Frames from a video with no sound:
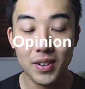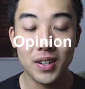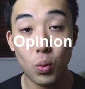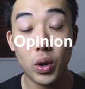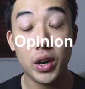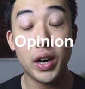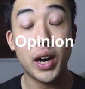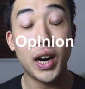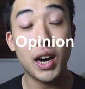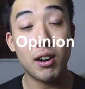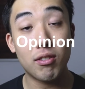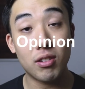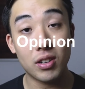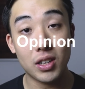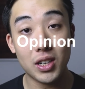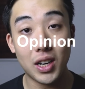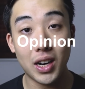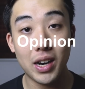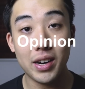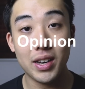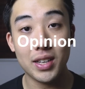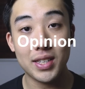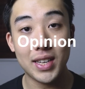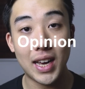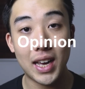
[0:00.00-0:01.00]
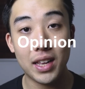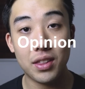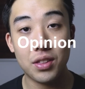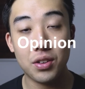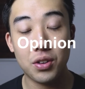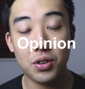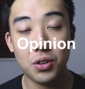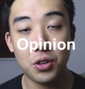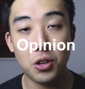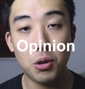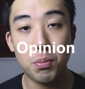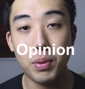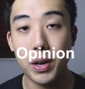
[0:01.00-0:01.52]
What I regard as
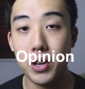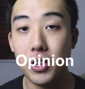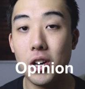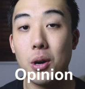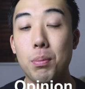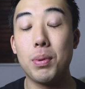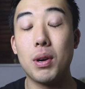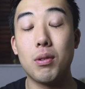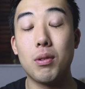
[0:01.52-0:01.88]
ethical might not